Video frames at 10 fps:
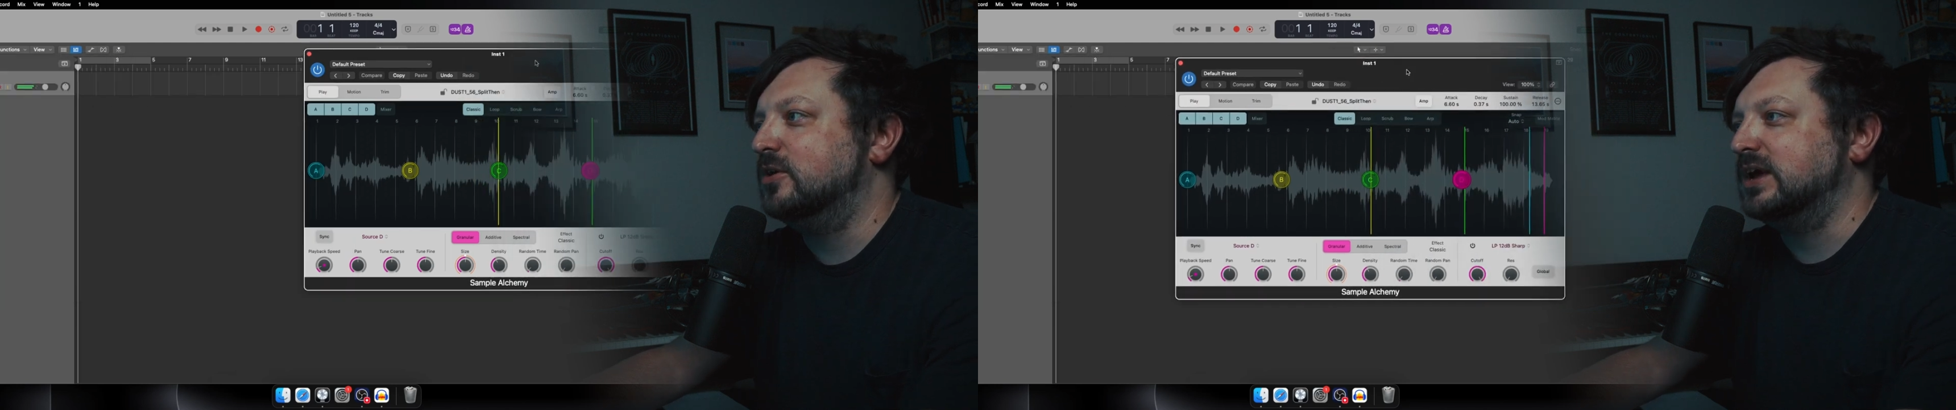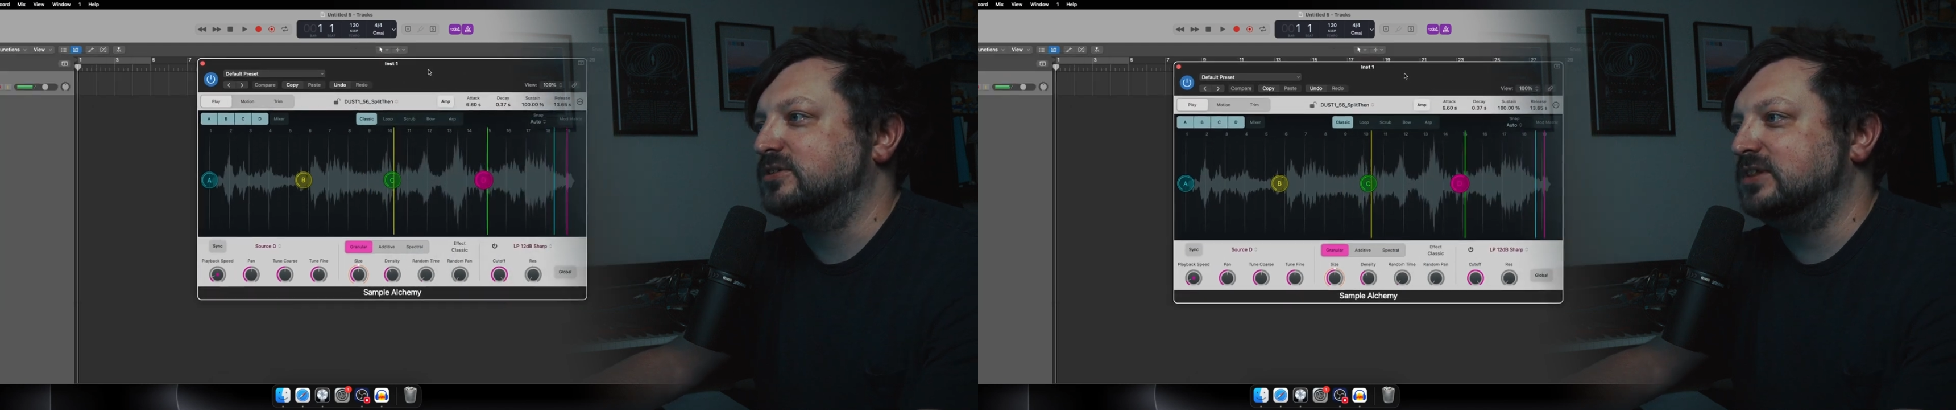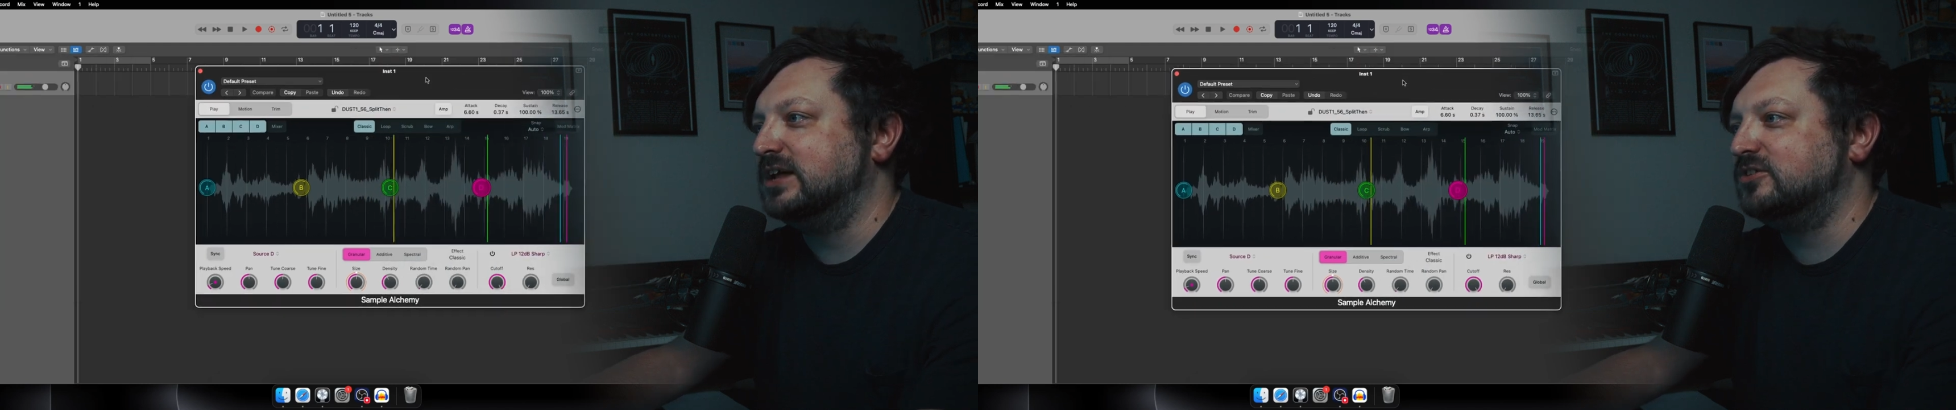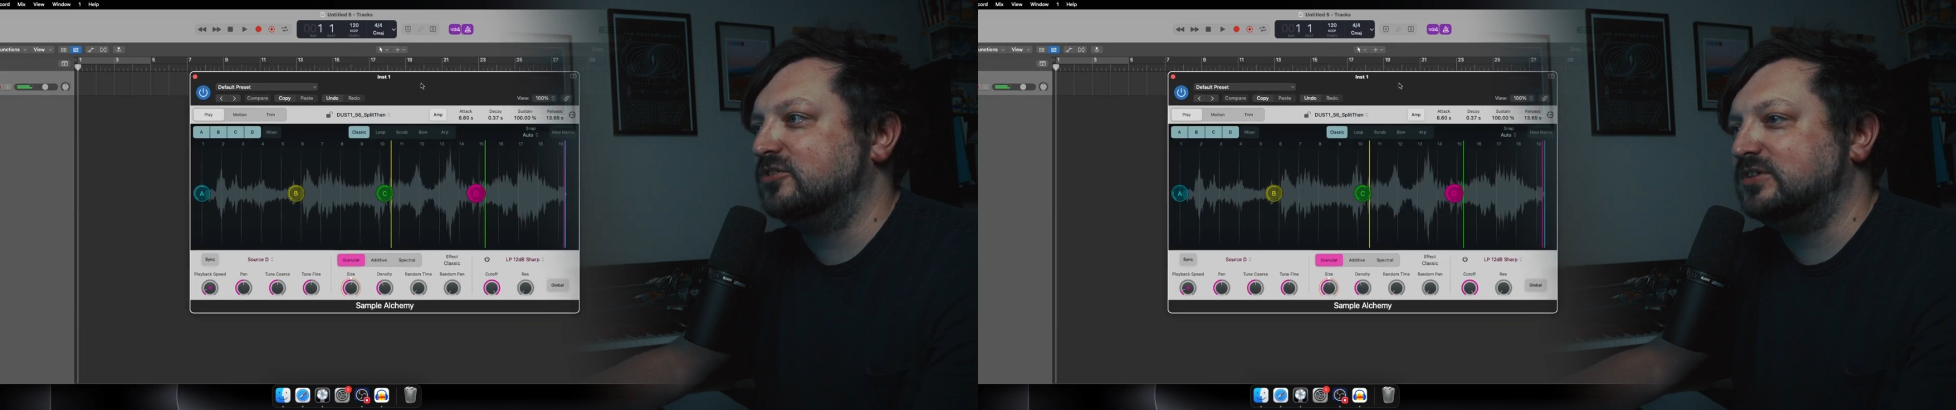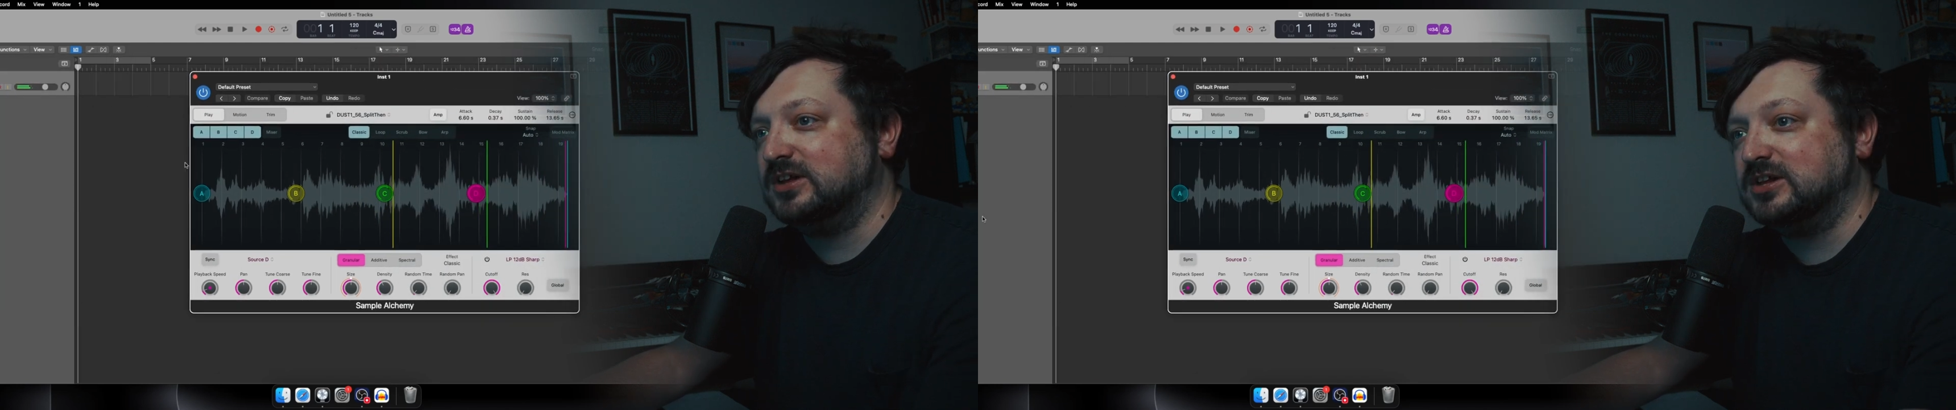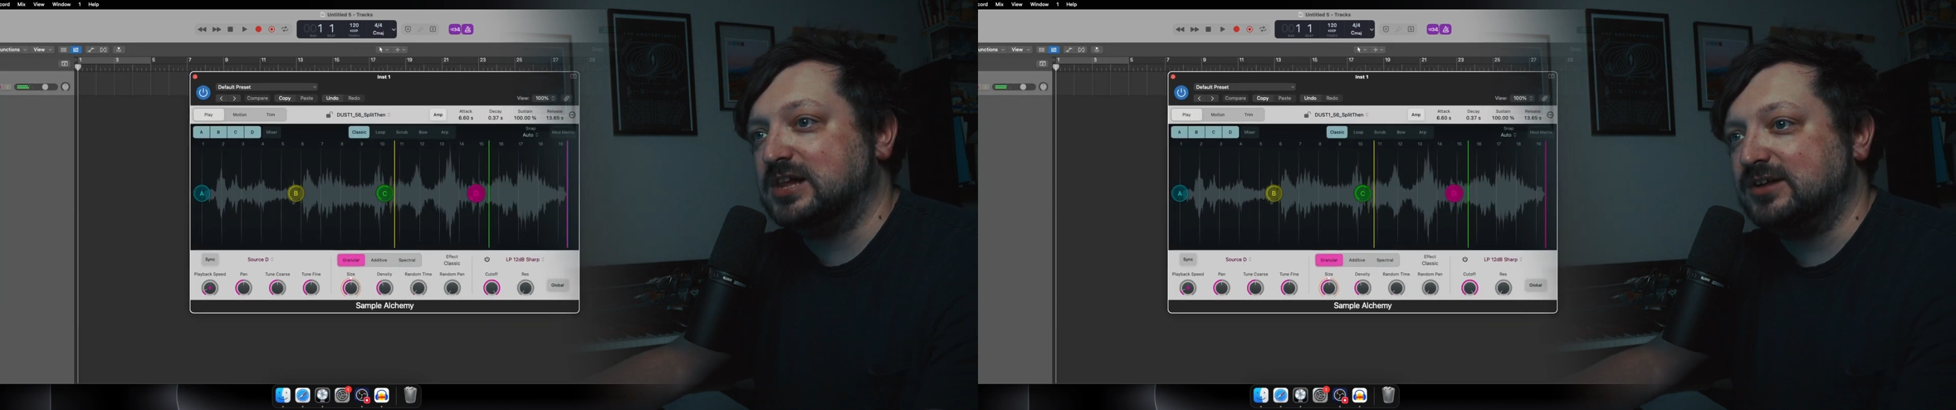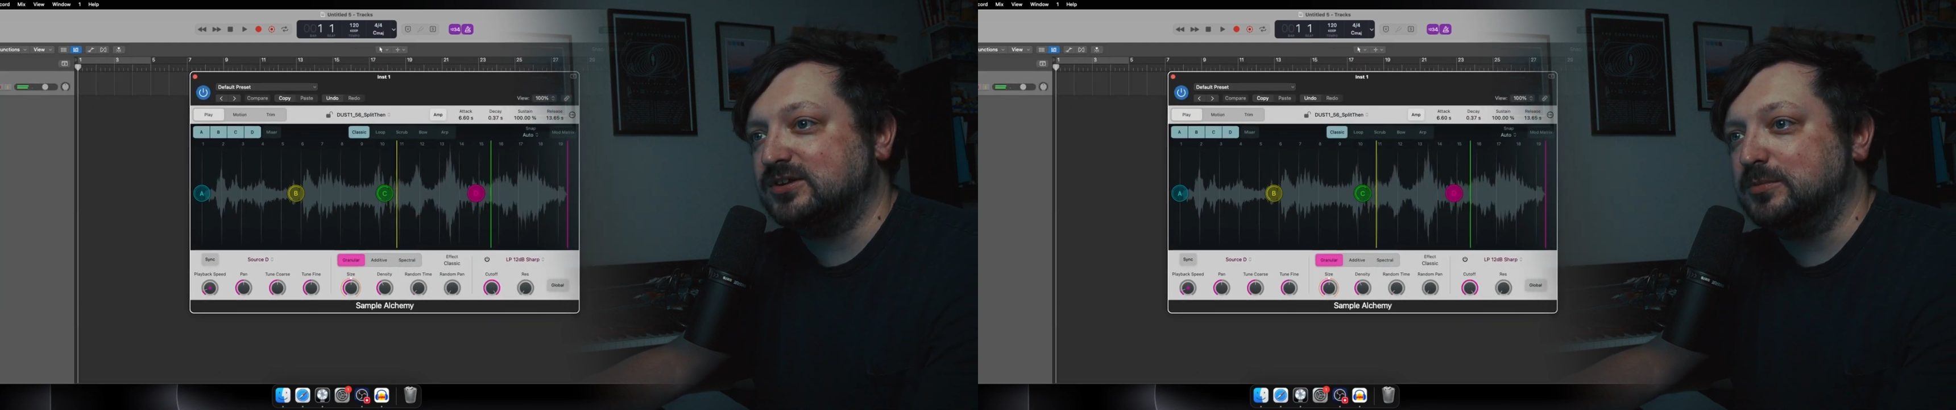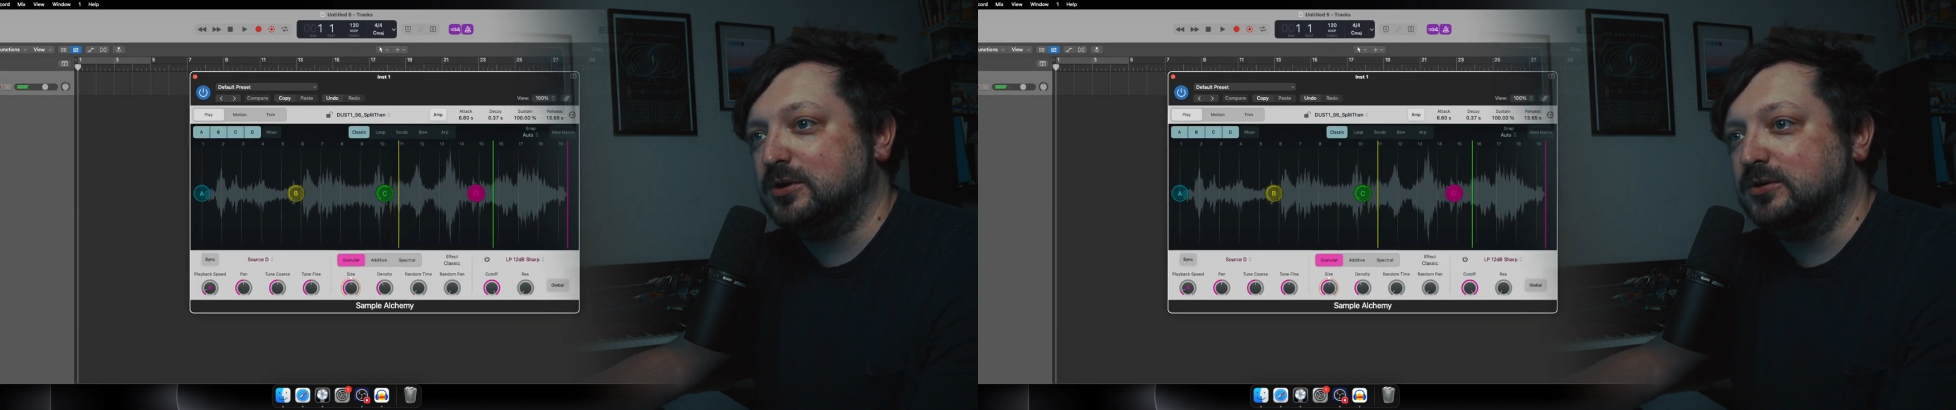Okay, so that's just in the
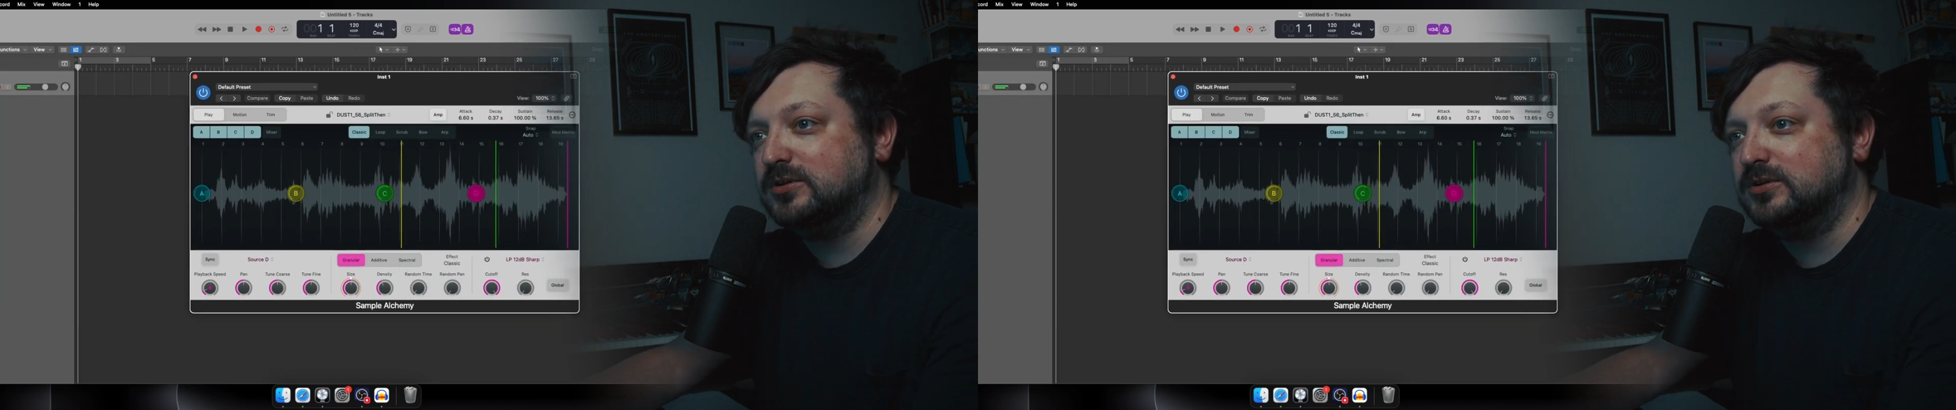classic mode.